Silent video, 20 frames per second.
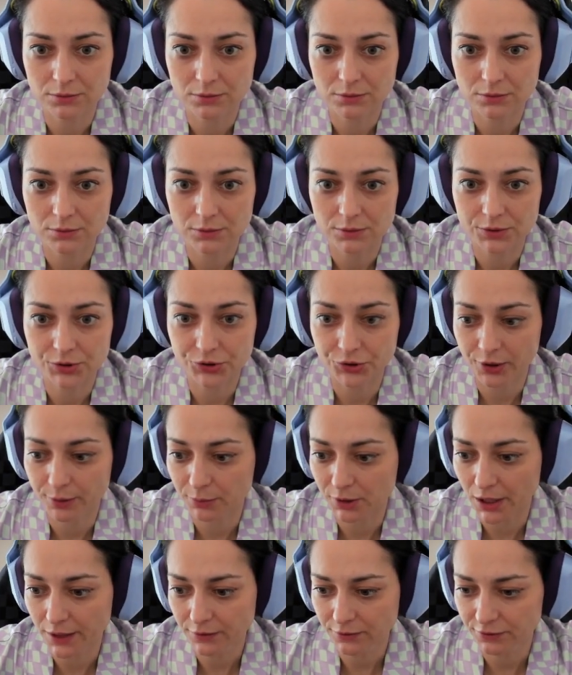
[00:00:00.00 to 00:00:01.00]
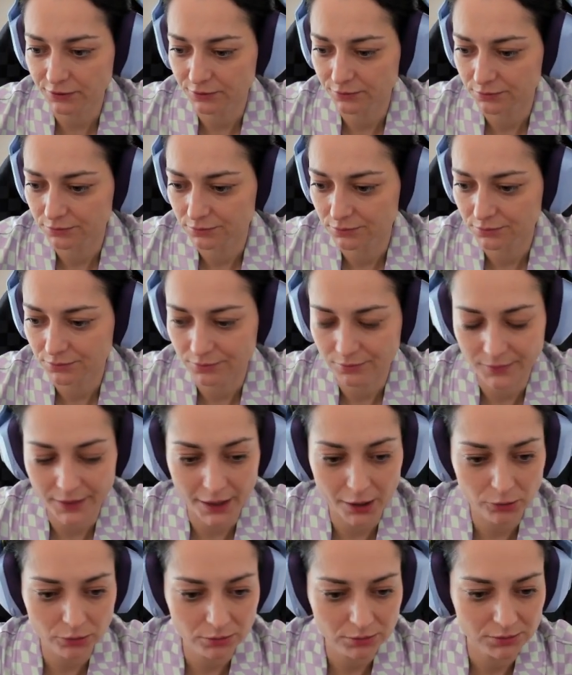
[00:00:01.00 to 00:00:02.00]
stream live
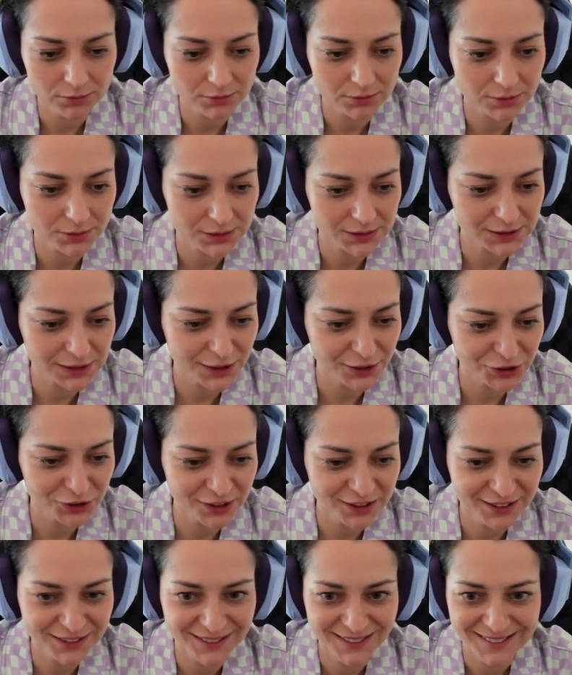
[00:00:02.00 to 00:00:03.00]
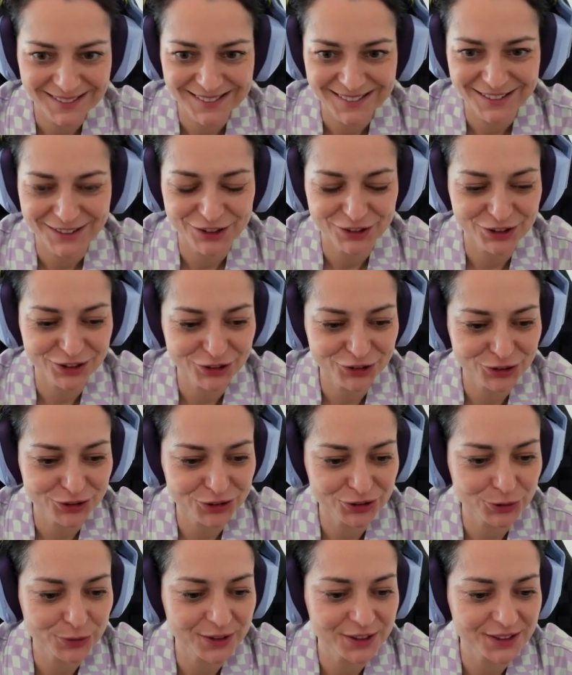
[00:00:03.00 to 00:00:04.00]
now on Saturday, January
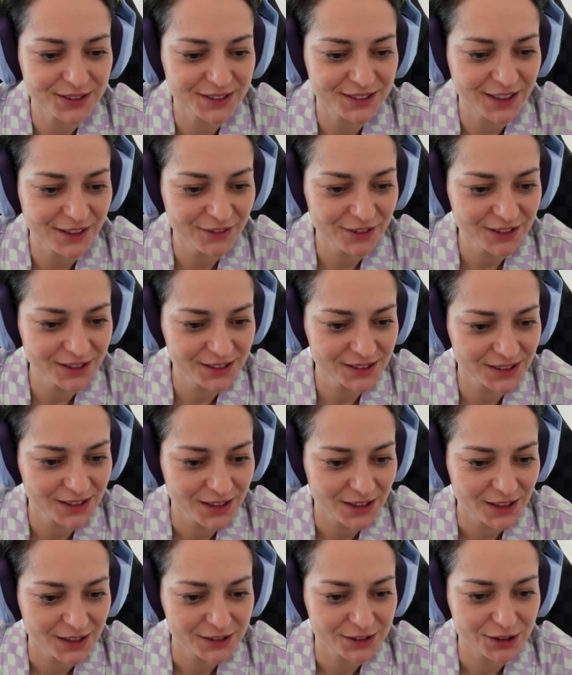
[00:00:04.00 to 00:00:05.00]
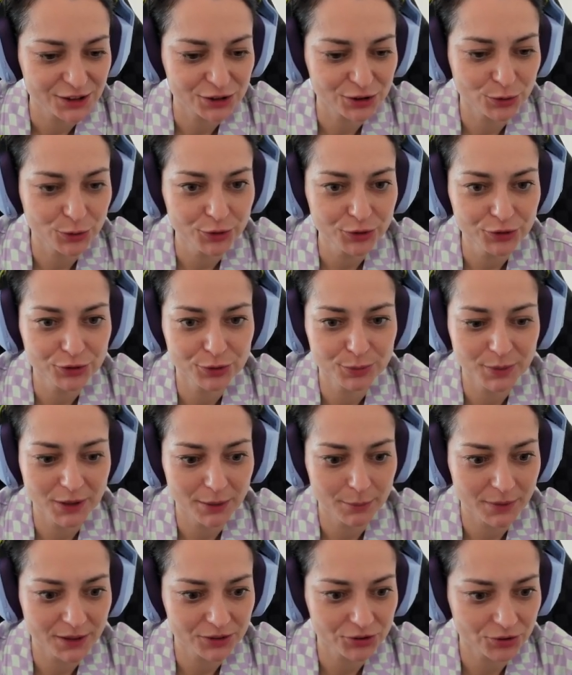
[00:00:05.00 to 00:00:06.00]
27th, there's going to be a
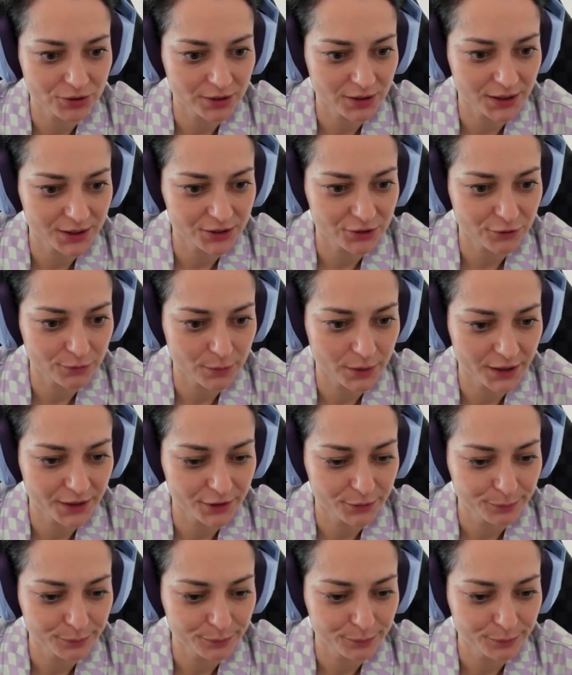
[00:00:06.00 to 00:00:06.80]
masterclass of mine